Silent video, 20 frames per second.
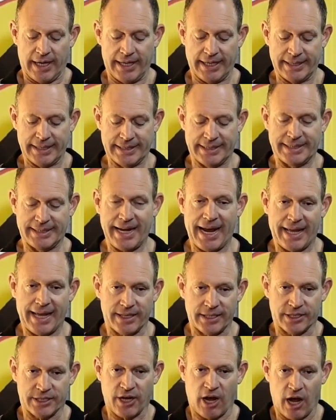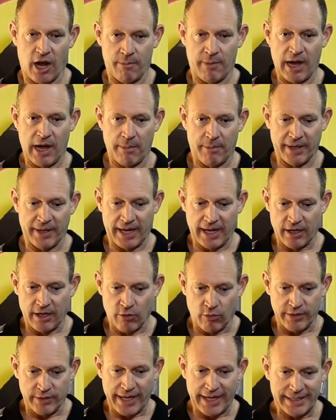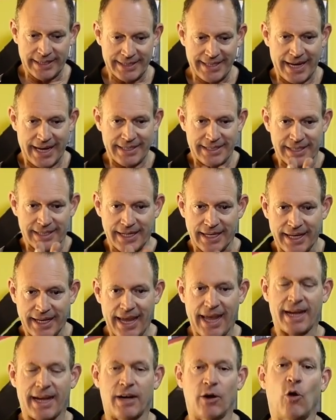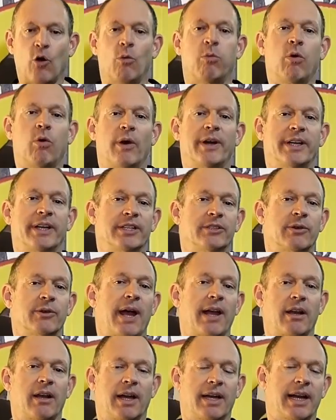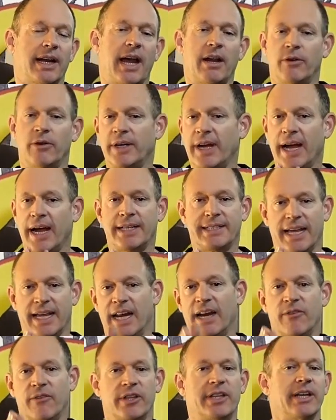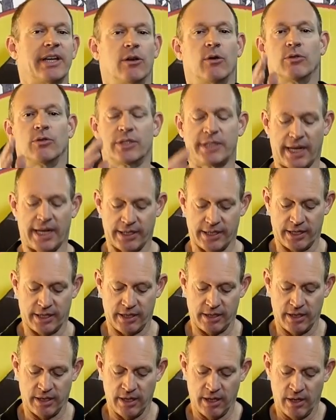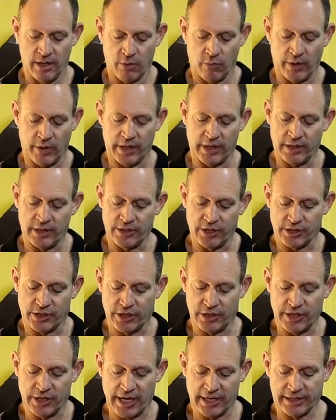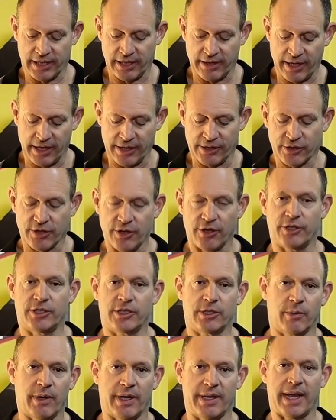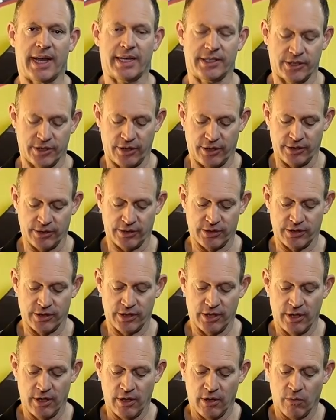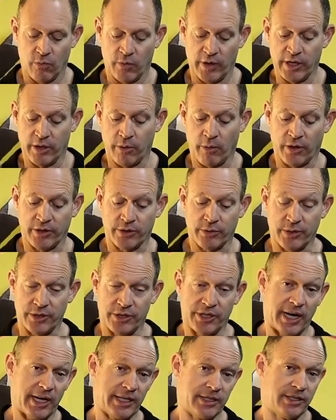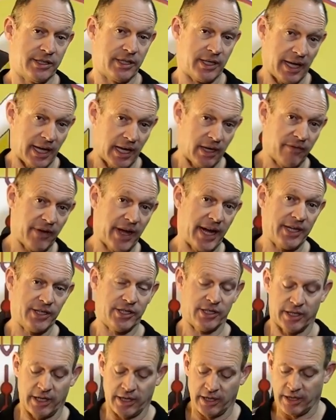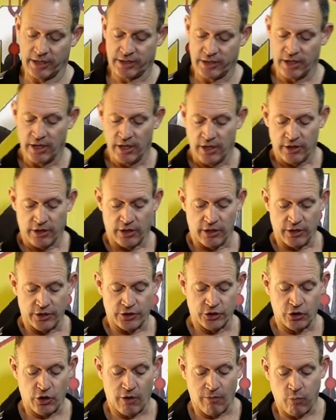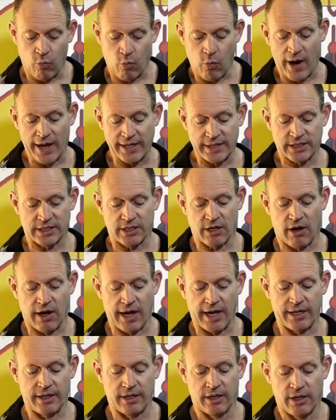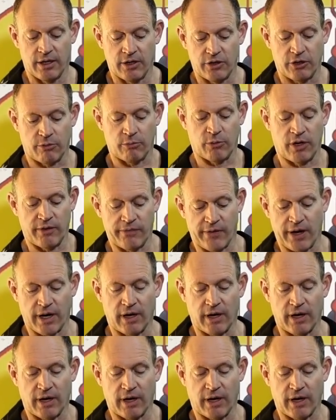set the scope up and get it all dead centered and get it all pointing straight. Like at 100 yards, get everything all centered with just adjusting these screws to where that suits. When you want to adjust the elevation in it, you loosen off one side, you move your